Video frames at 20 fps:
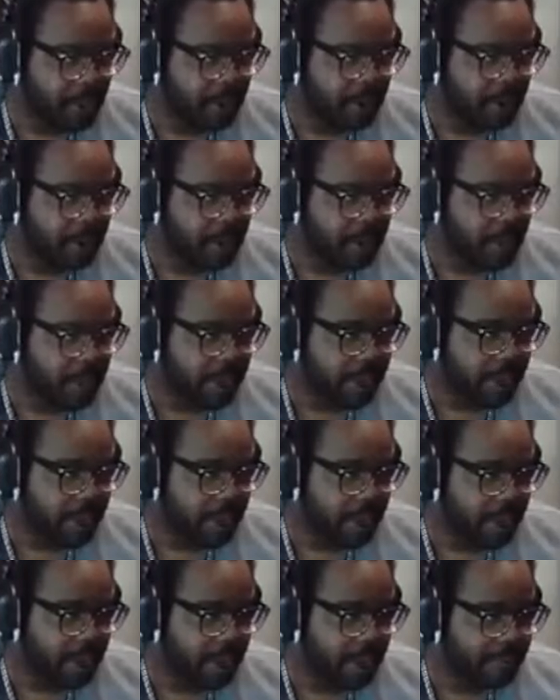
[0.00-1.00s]
ended up
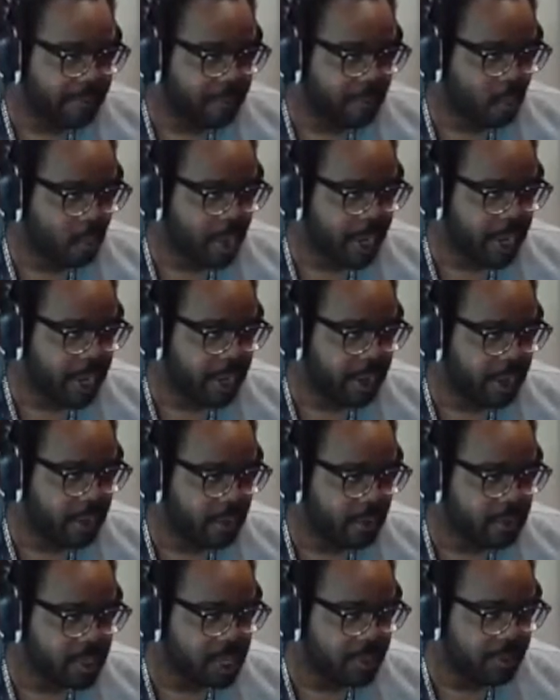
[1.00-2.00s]
being a
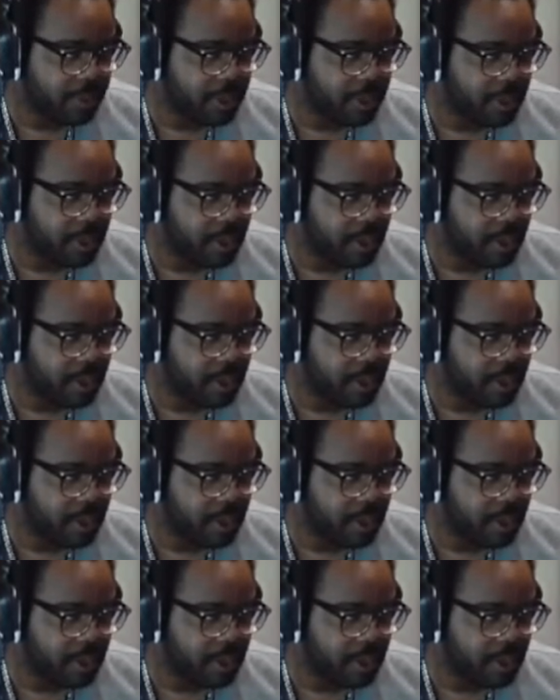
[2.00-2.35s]
40.7.